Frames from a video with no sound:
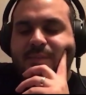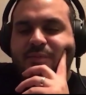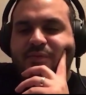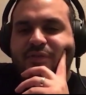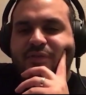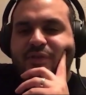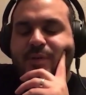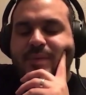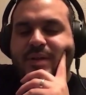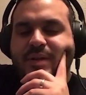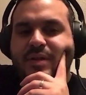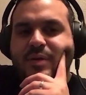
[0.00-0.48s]

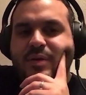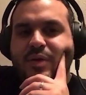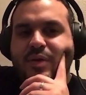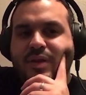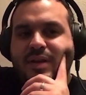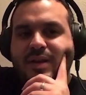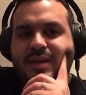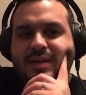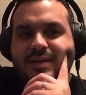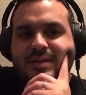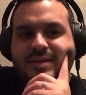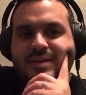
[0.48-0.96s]
film
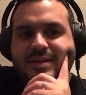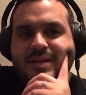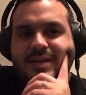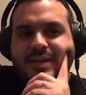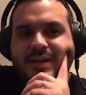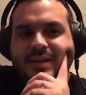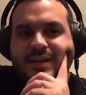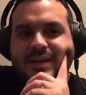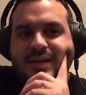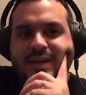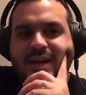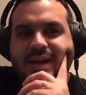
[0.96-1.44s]

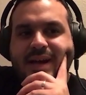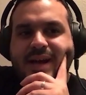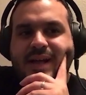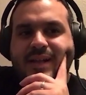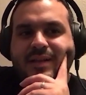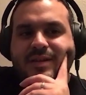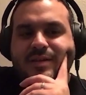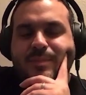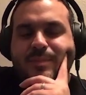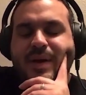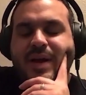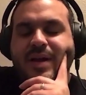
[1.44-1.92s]
enthusiast,
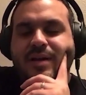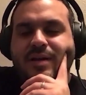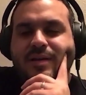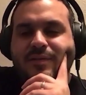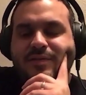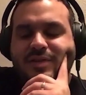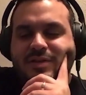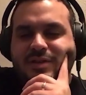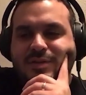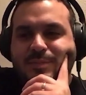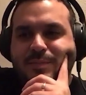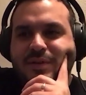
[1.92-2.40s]
Aleks
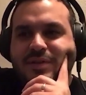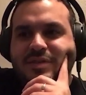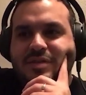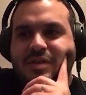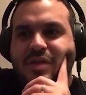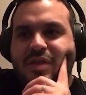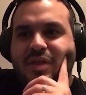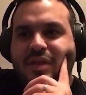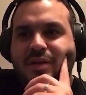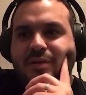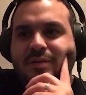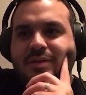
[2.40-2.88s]
Bykov's
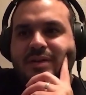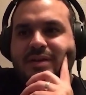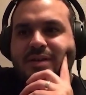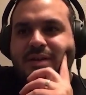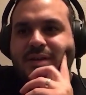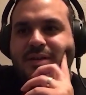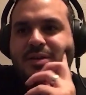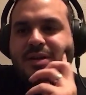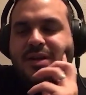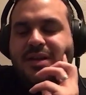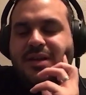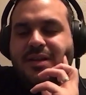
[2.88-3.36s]
Conspiracy
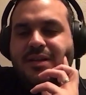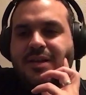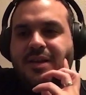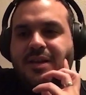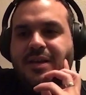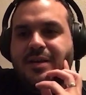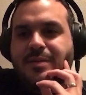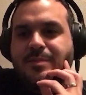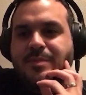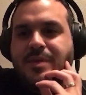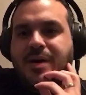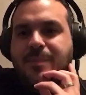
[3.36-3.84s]
Theory. You can
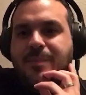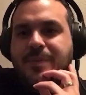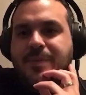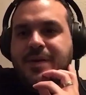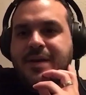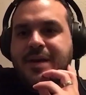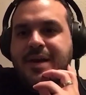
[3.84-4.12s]
hit him up.